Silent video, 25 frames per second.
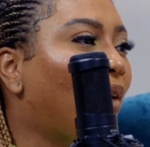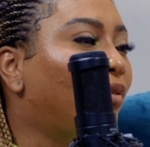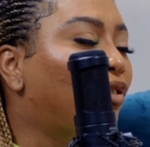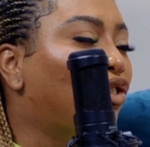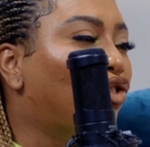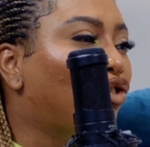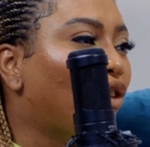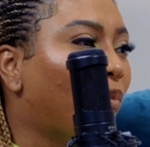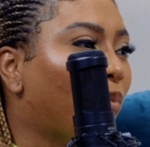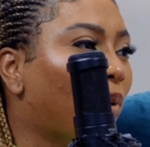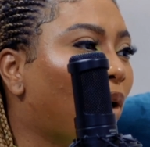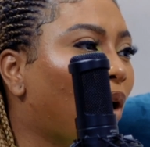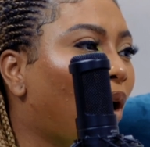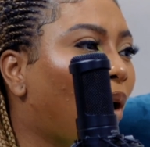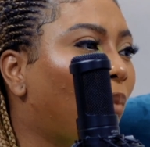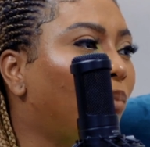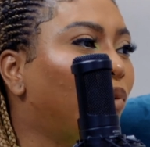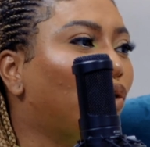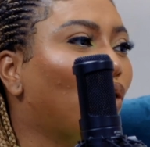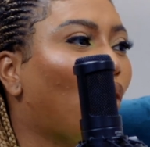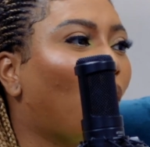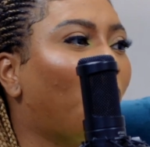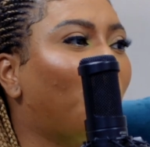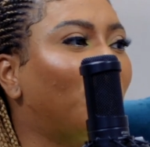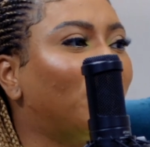strip
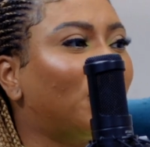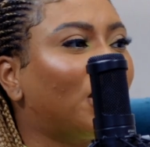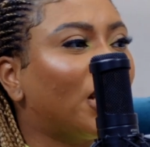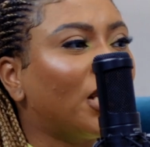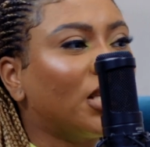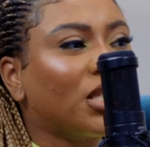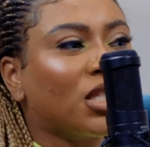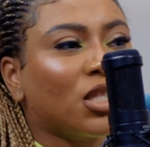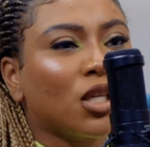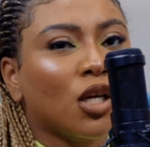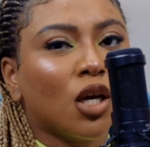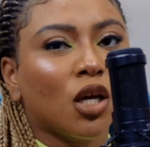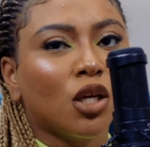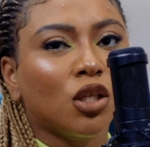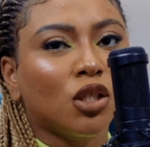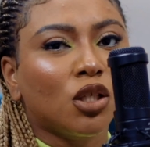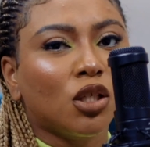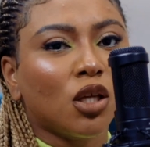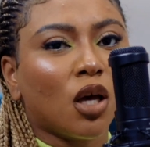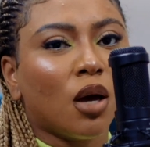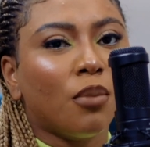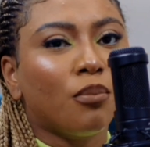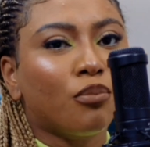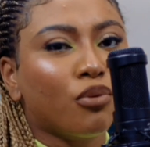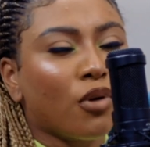clubs opposite
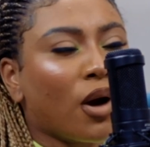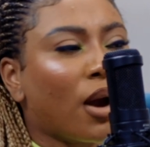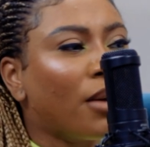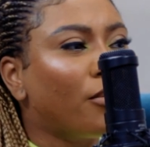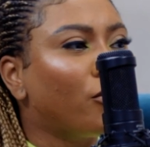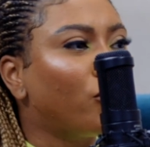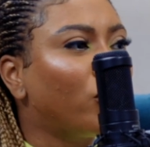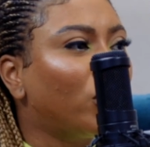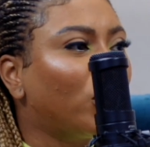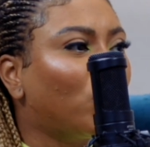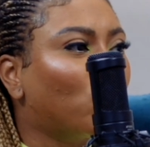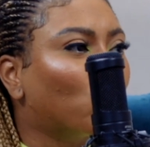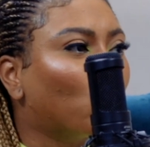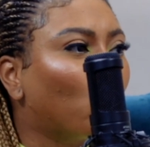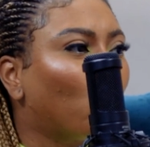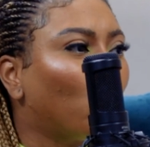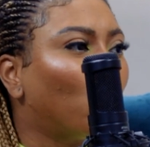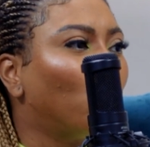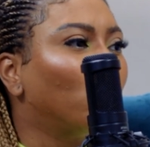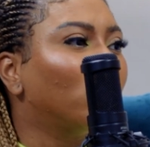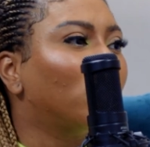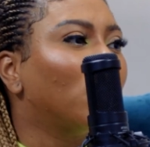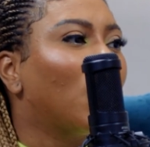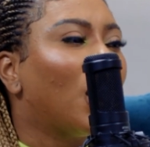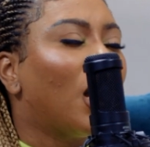primary
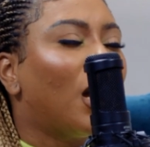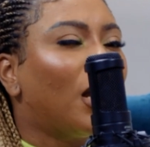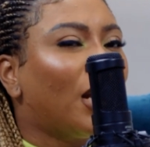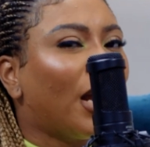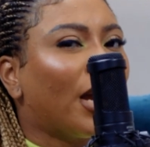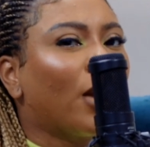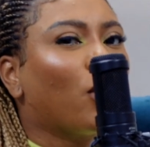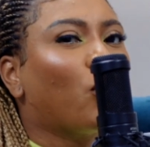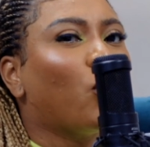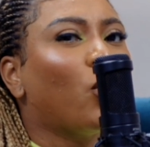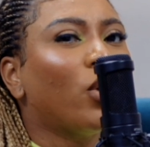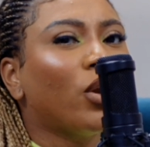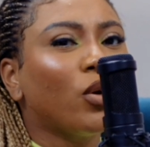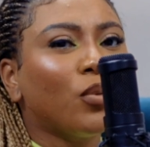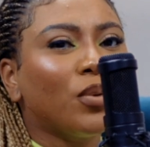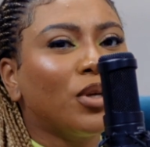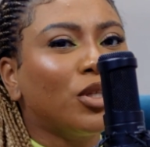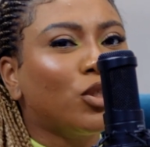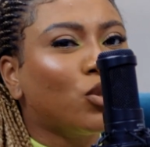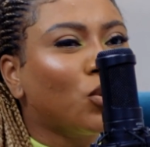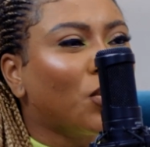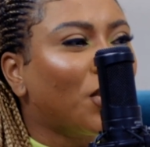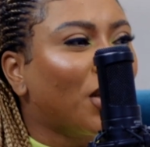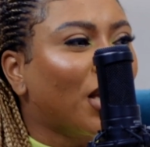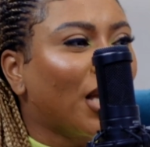schools. Yes. Like, what are we
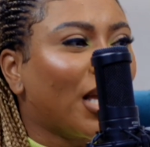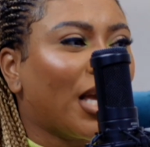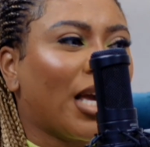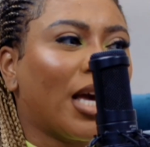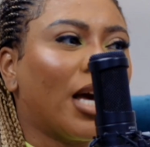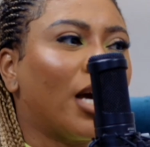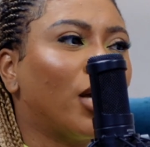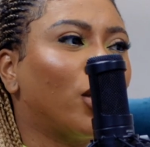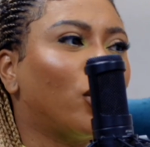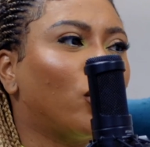doing here?